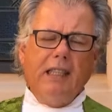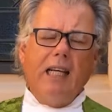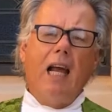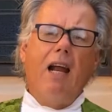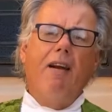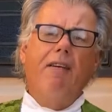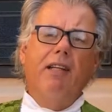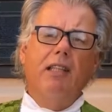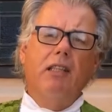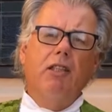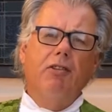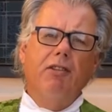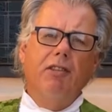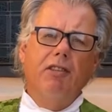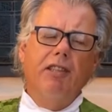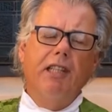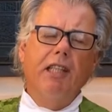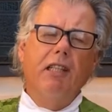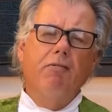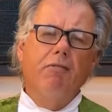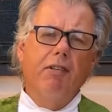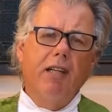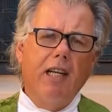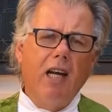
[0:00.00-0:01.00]

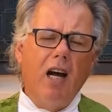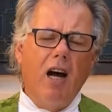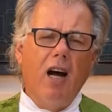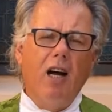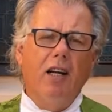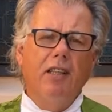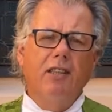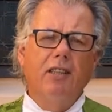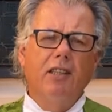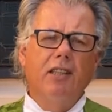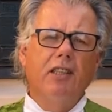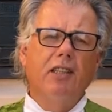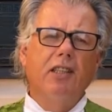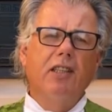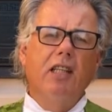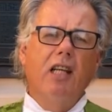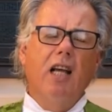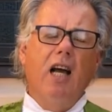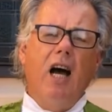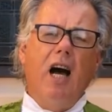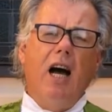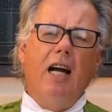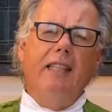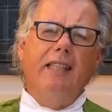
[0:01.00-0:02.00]
characteristic regards
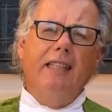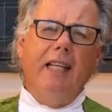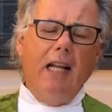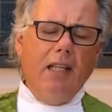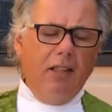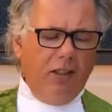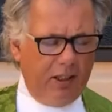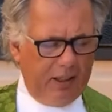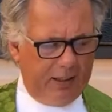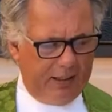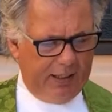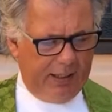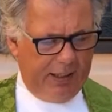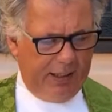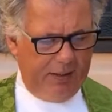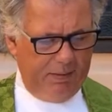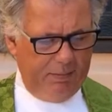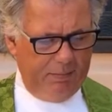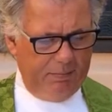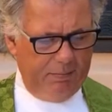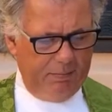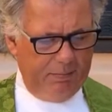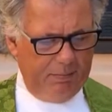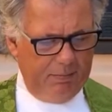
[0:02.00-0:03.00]
identity.
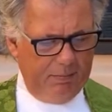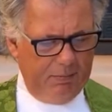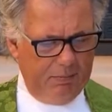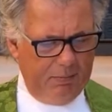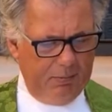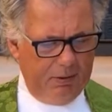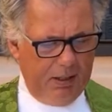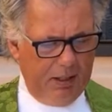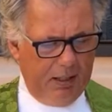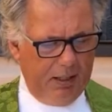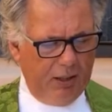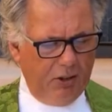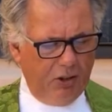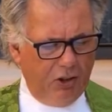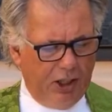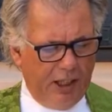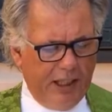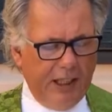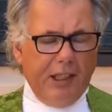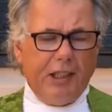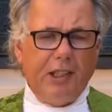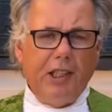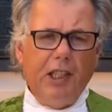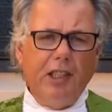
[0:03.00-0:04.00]

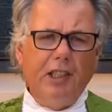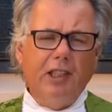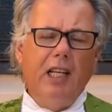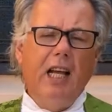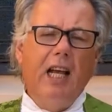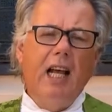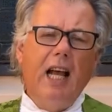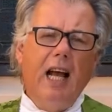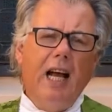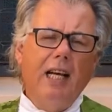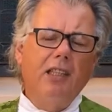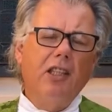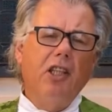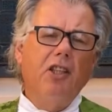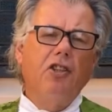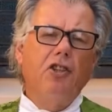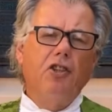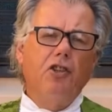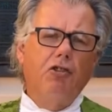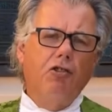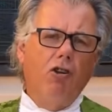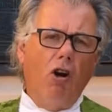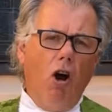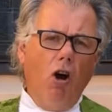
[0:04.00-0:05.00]
Jesus had a
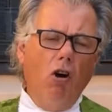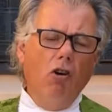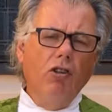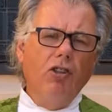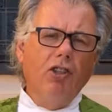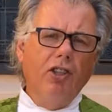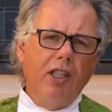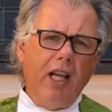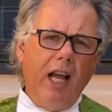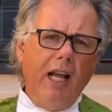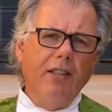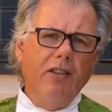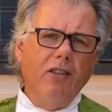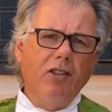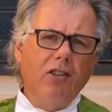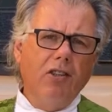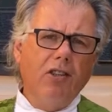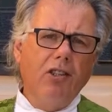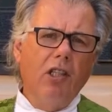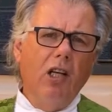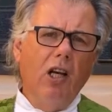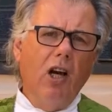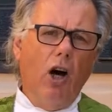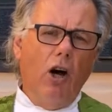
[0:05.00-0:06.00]
strong
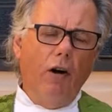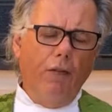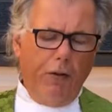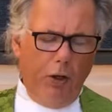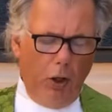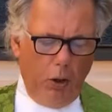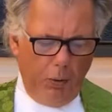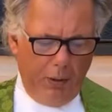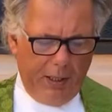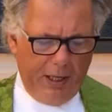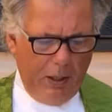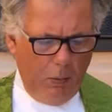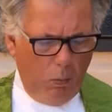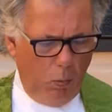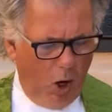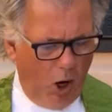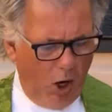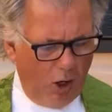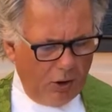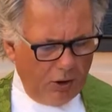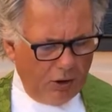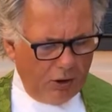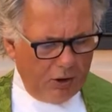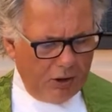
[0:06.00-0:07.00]
sense of who he
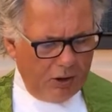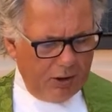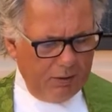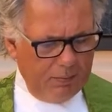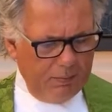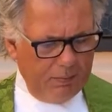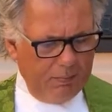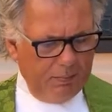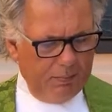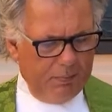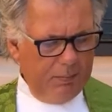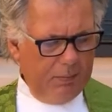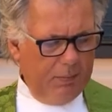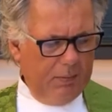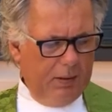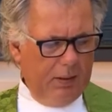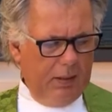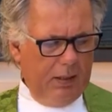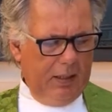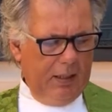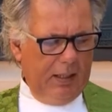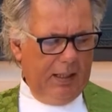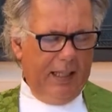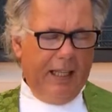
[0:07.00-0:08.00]
was.
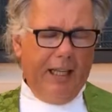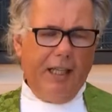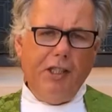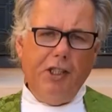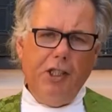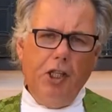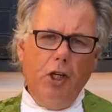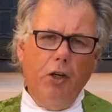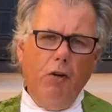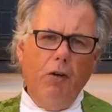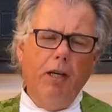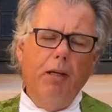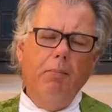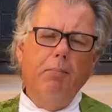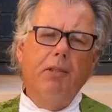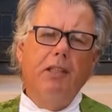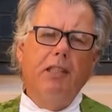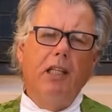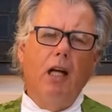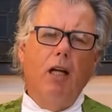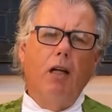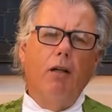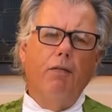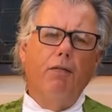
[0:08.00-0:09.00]
He knew
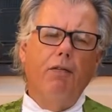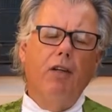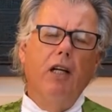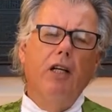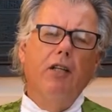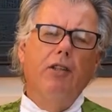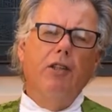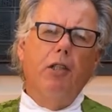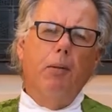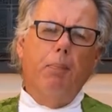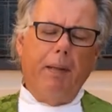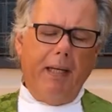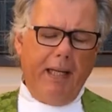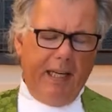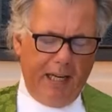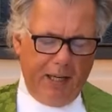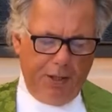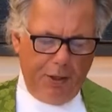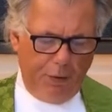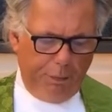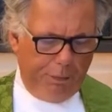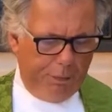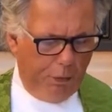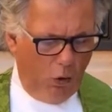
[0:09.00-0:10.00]
himself to be
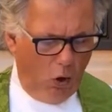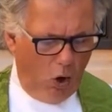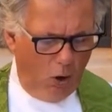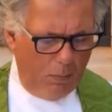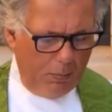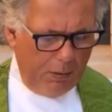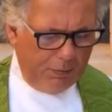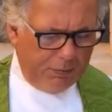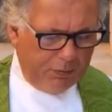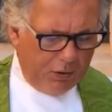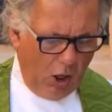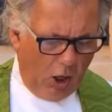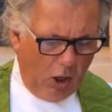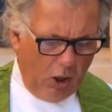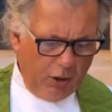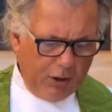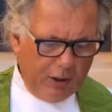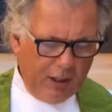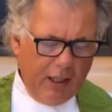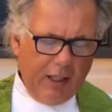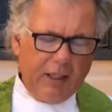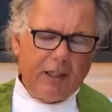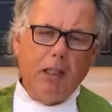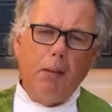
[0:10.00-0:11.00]
in the form of God,
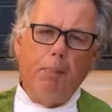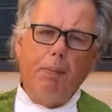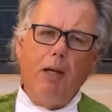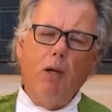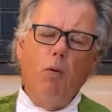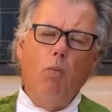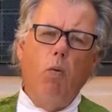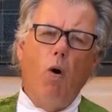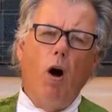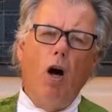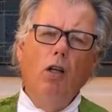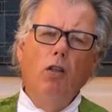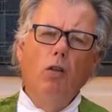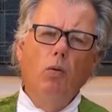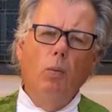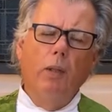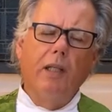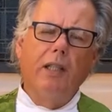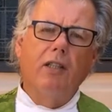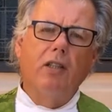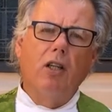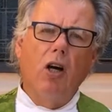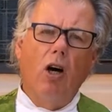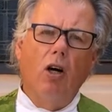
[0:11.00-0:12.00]
to be one
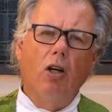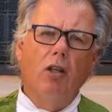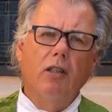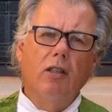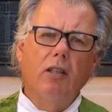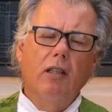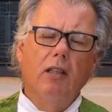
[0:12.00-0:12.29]
with God,